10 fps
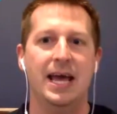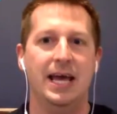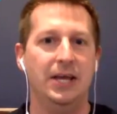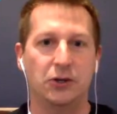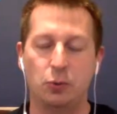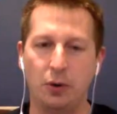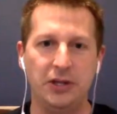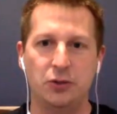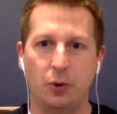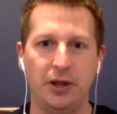in
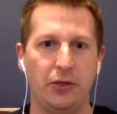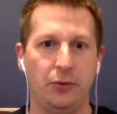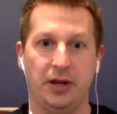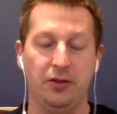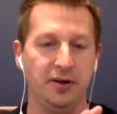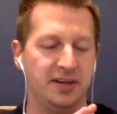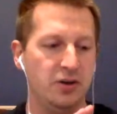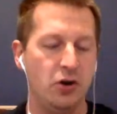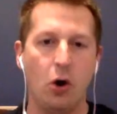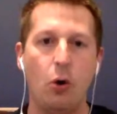2023. There's
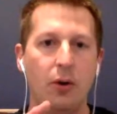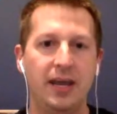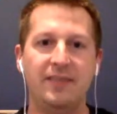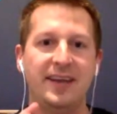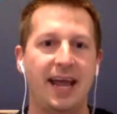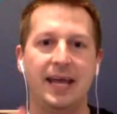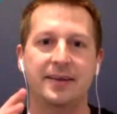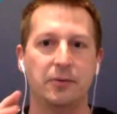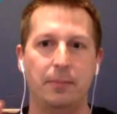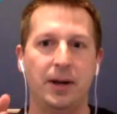no ifs, ands,
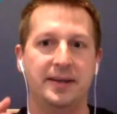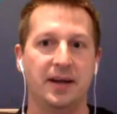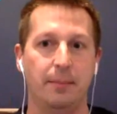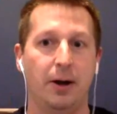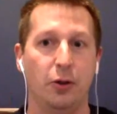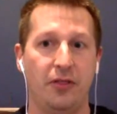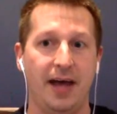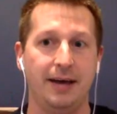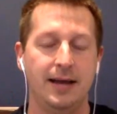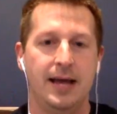or buts about that.
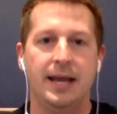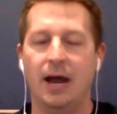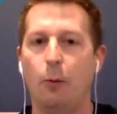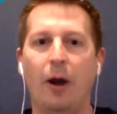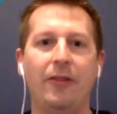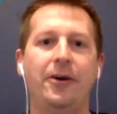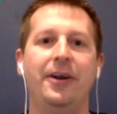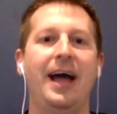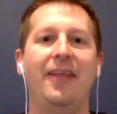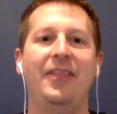Now, whether or
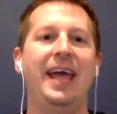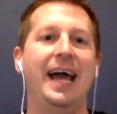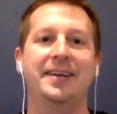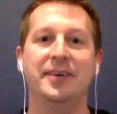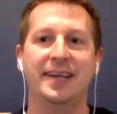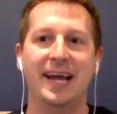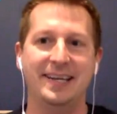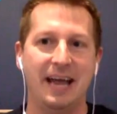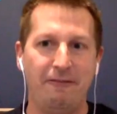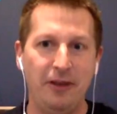not they exercise
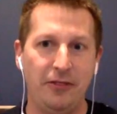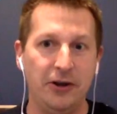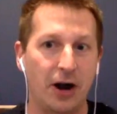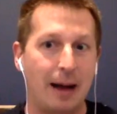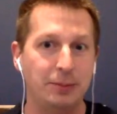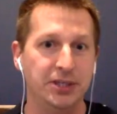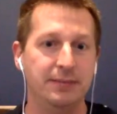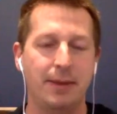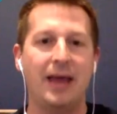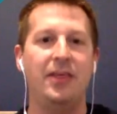that fifth year
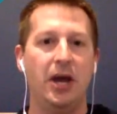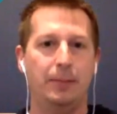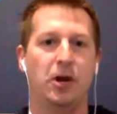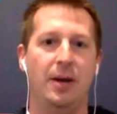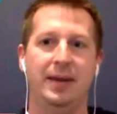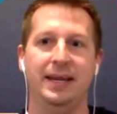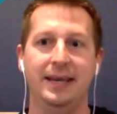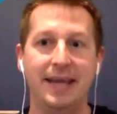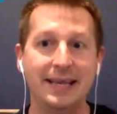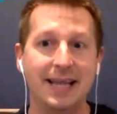option by the upcoming
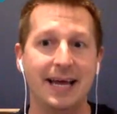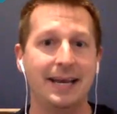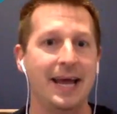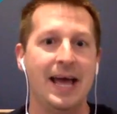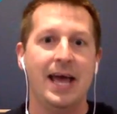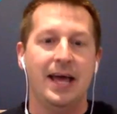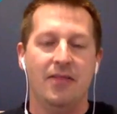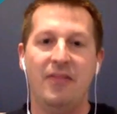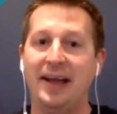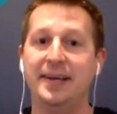deadline,
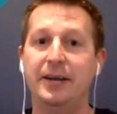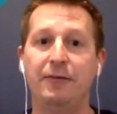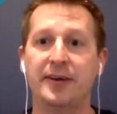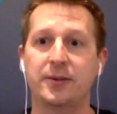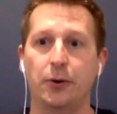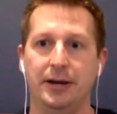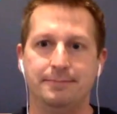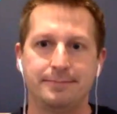that's a different story.